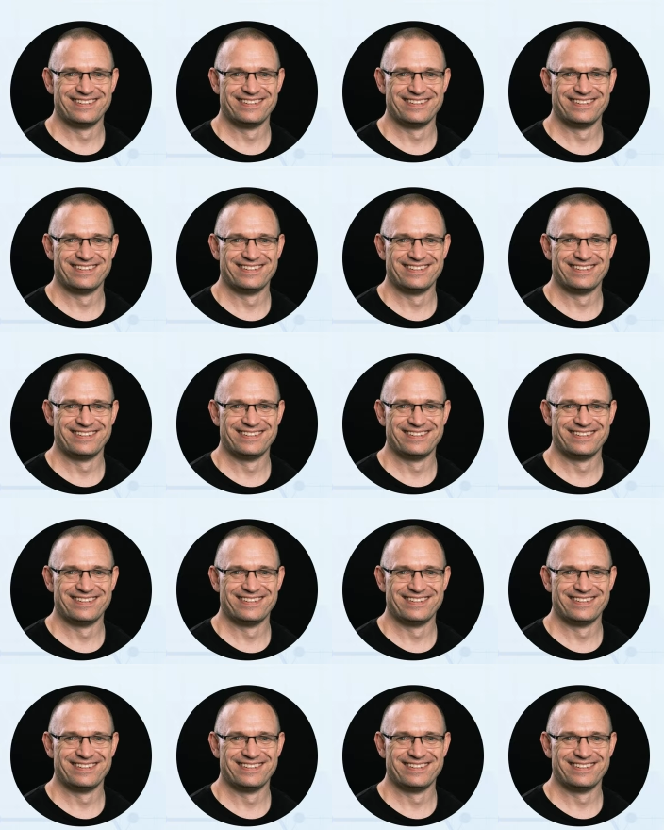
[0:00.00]

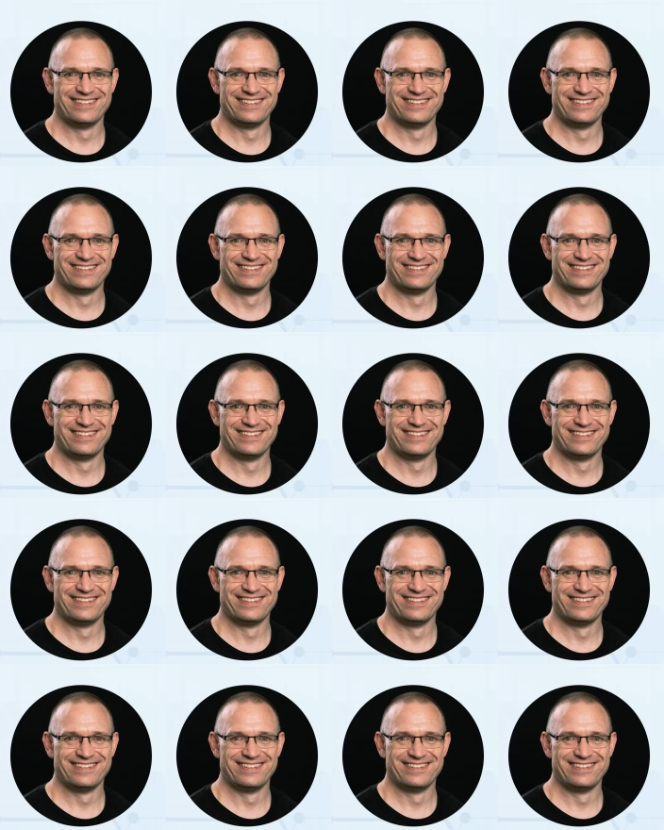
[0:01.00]

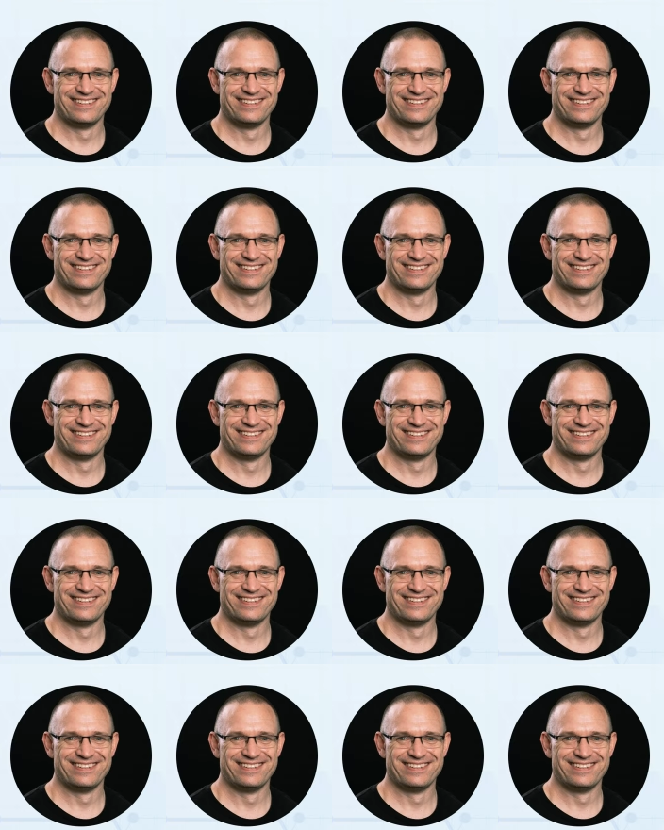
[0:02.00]

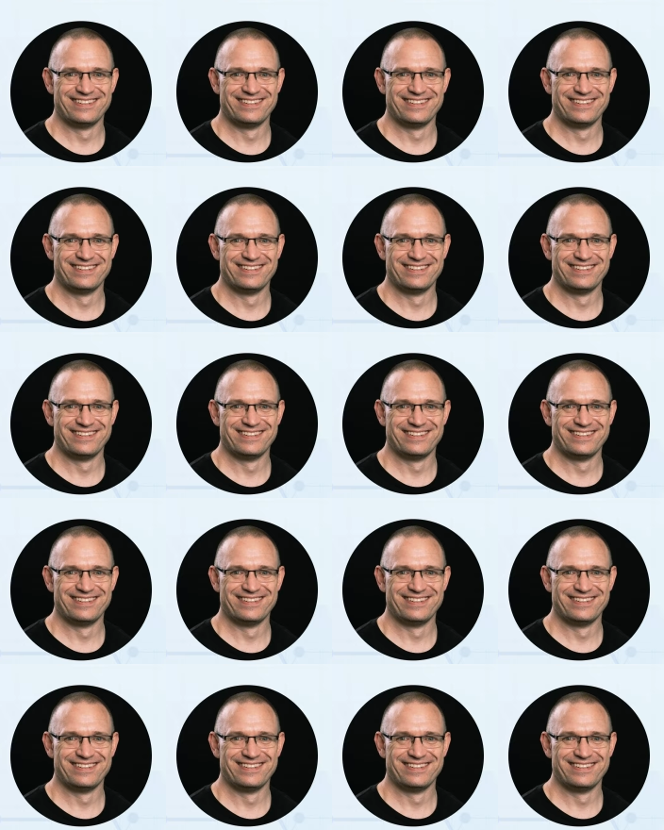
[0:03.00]

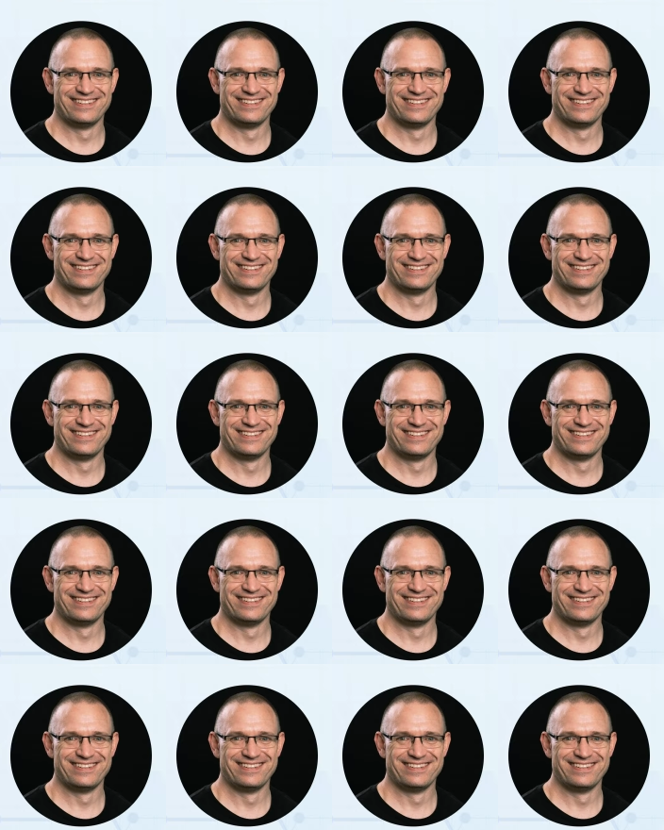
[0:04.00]

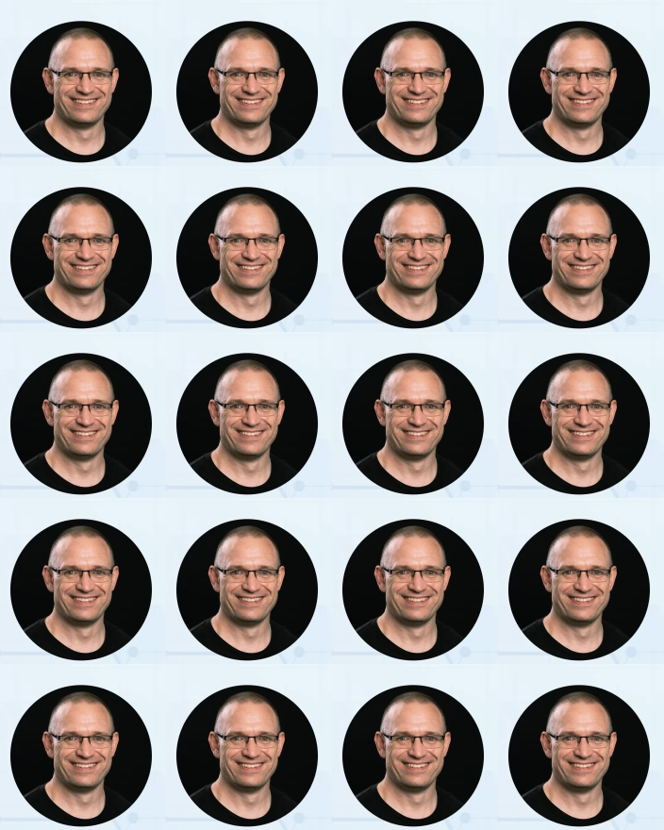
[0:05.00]

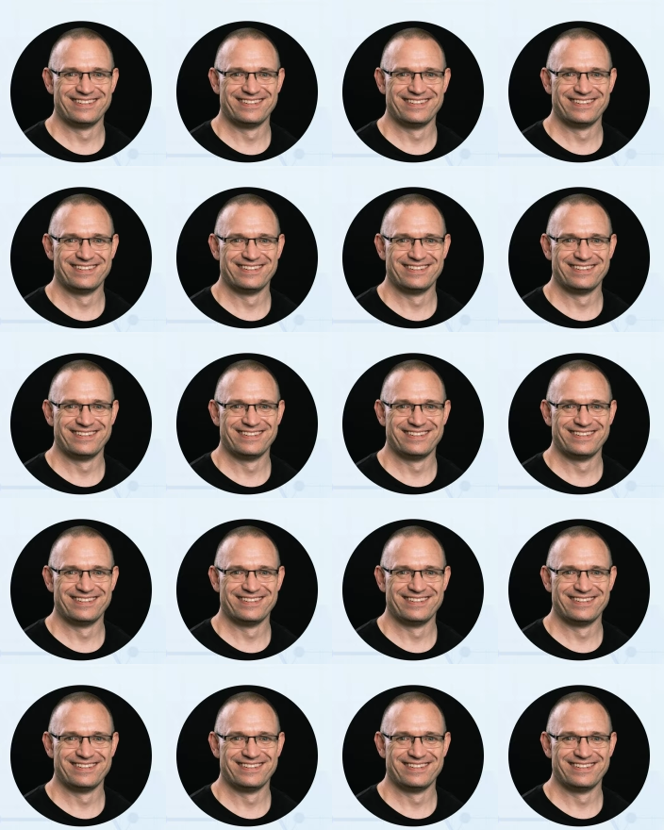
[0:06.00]
This is a still picture; no speech is visible.